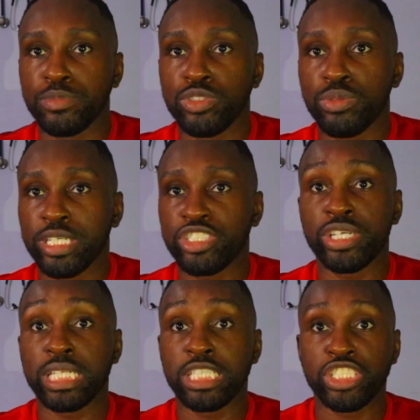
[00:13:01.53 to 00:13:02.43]
You were
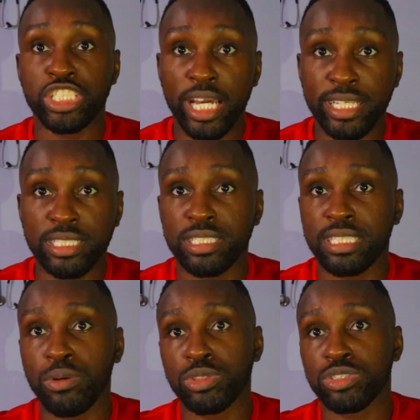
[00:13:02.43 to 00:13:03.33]
training chest,
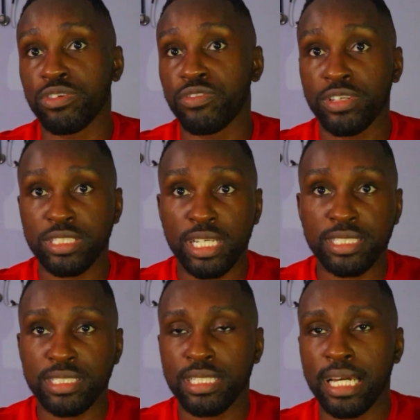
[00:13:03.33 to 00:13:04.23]
that was your first
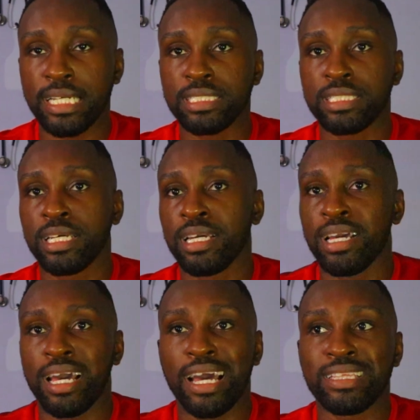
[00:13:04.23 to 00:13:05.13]
exercise,
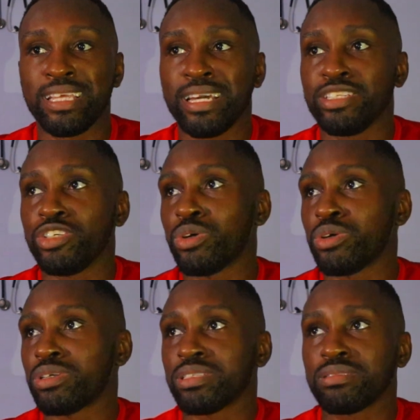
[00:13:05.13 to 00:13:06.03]
and then
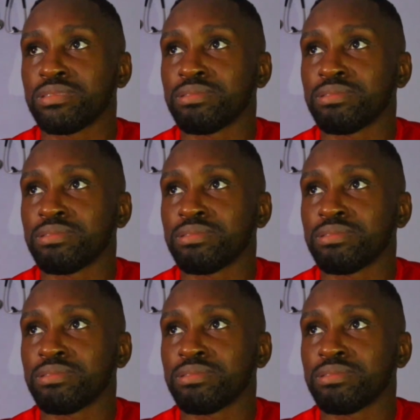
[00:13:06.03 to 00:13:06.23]
your